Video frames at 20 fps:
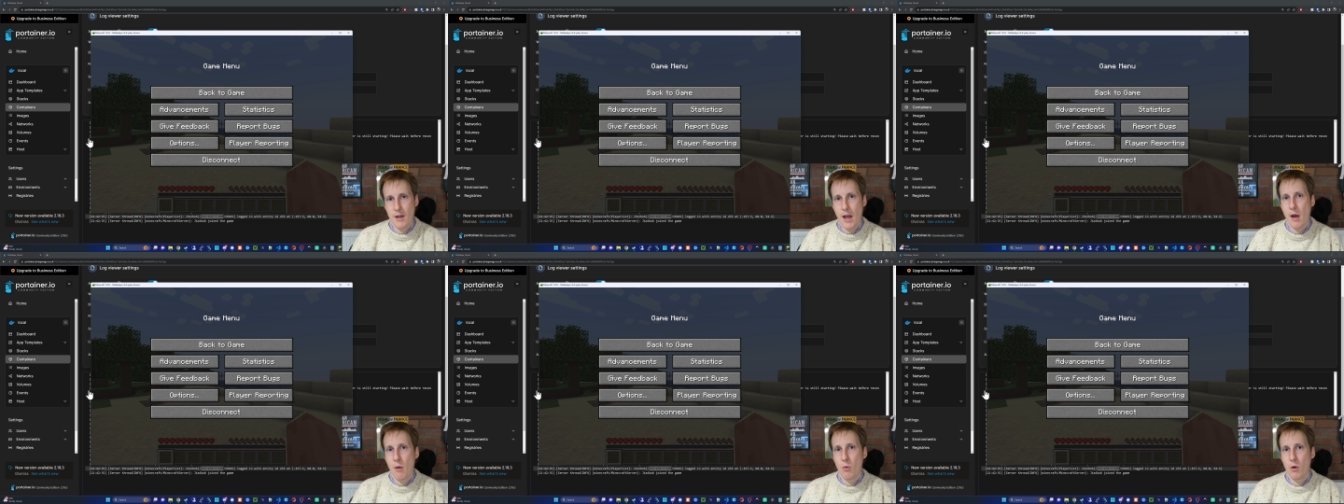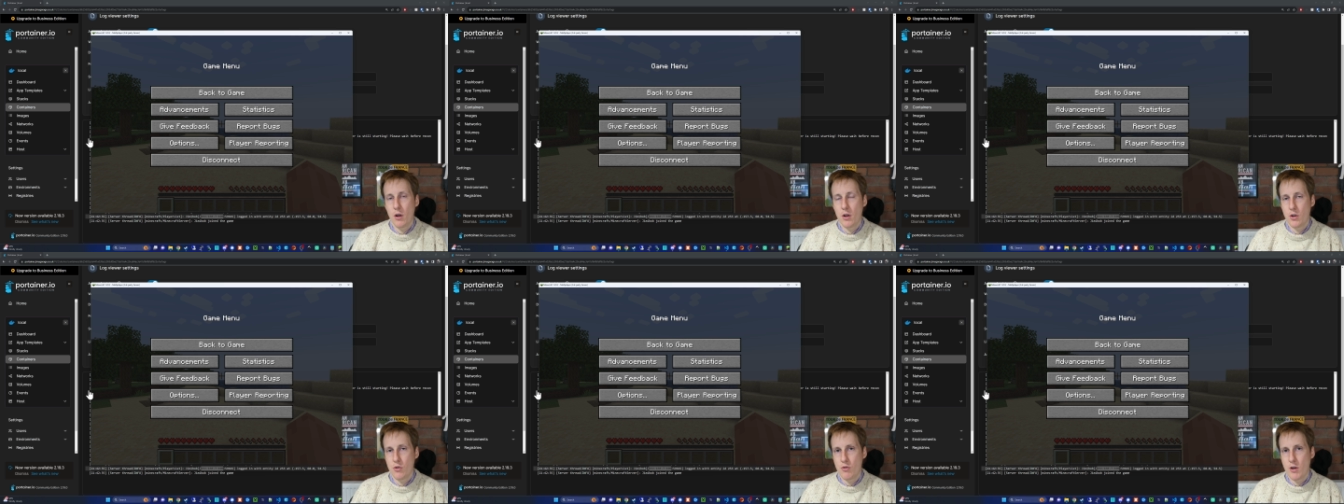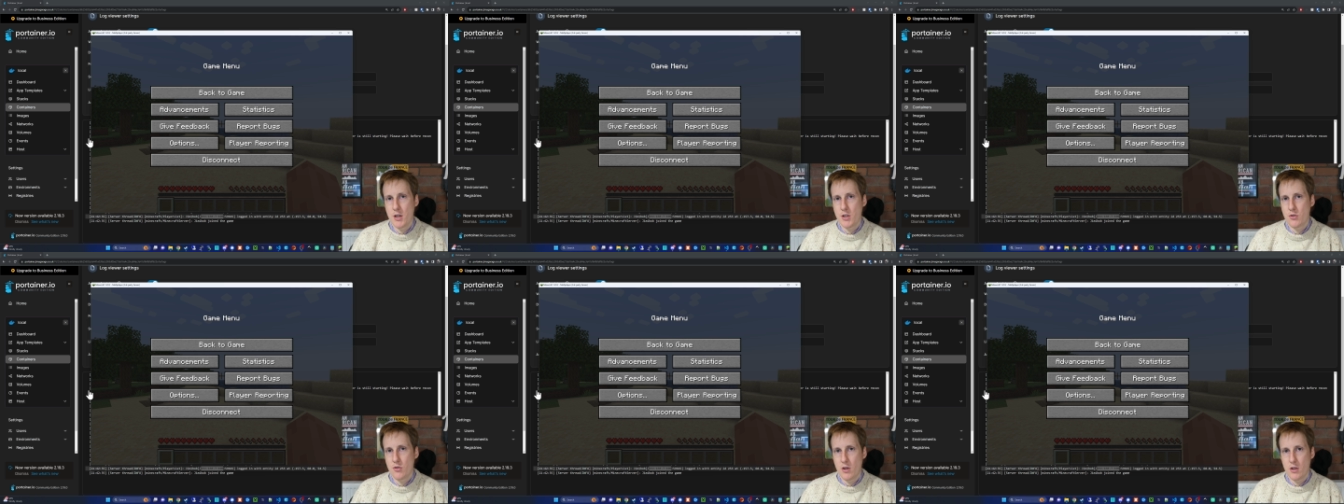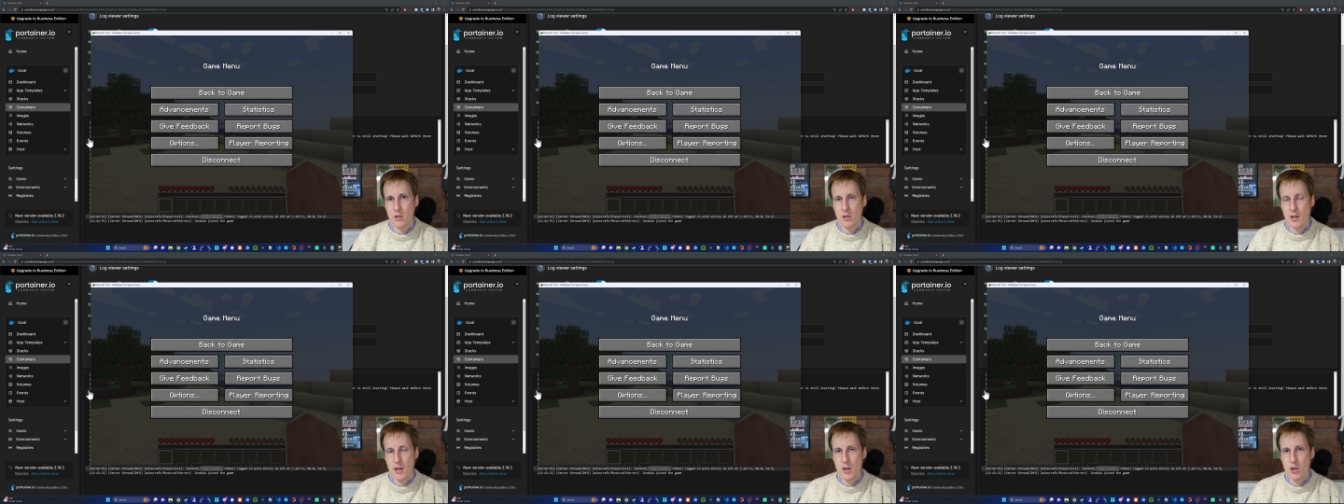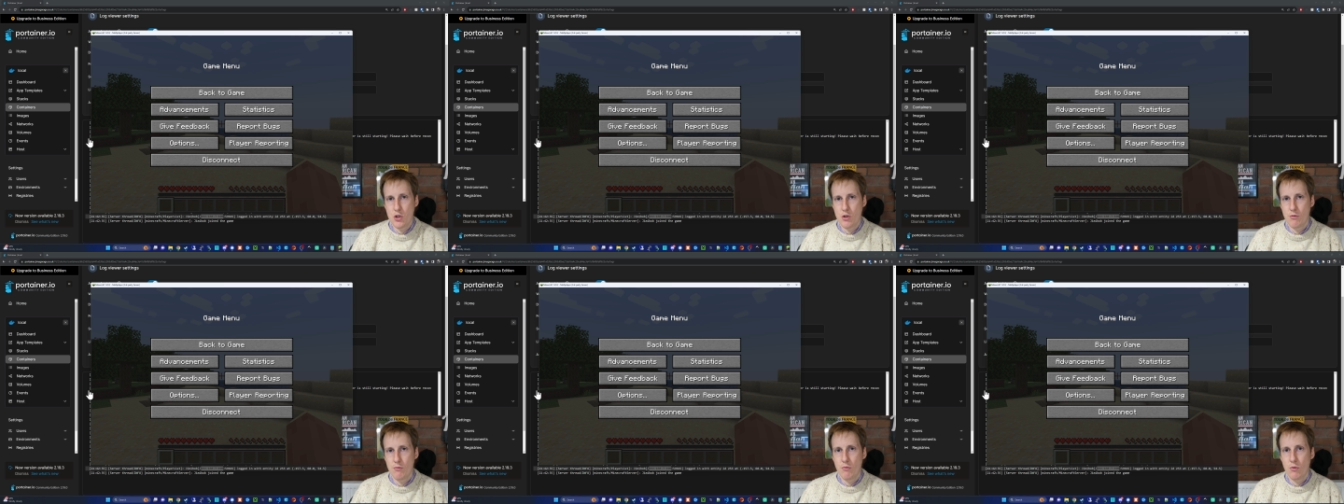network address
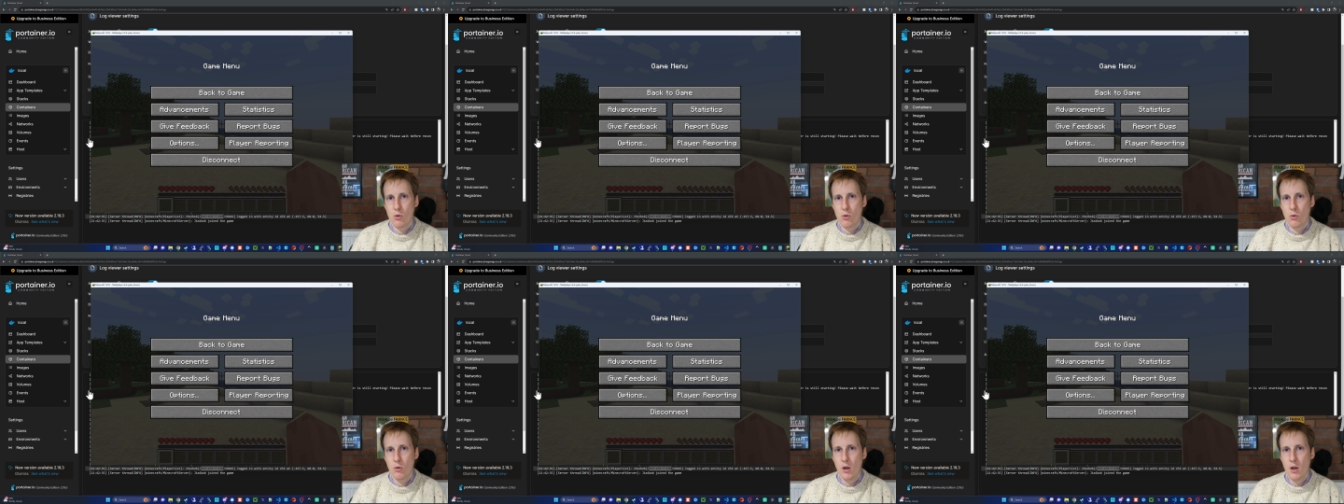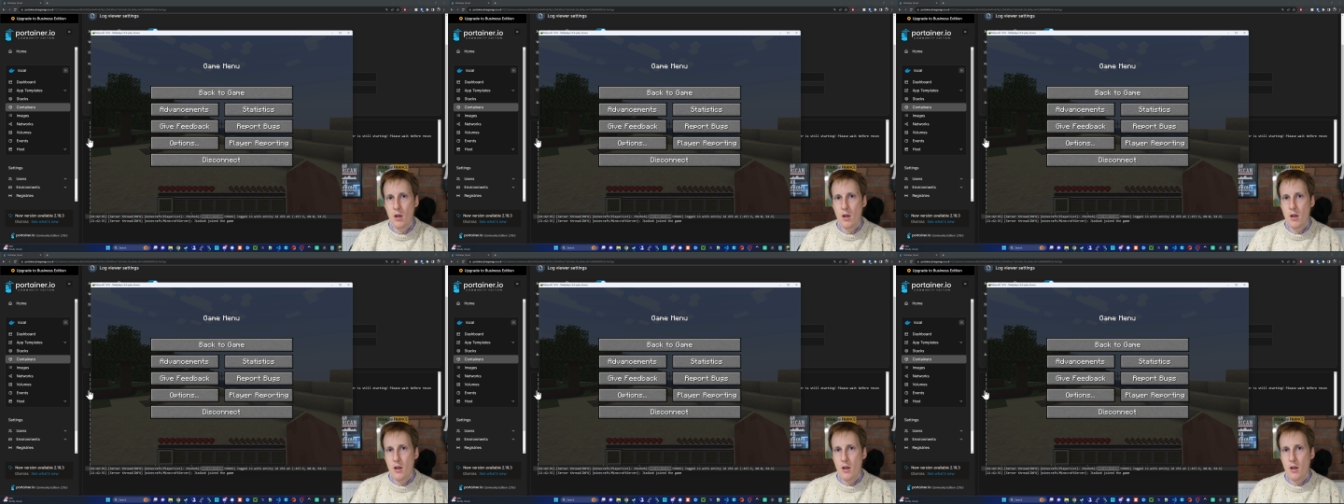translation rule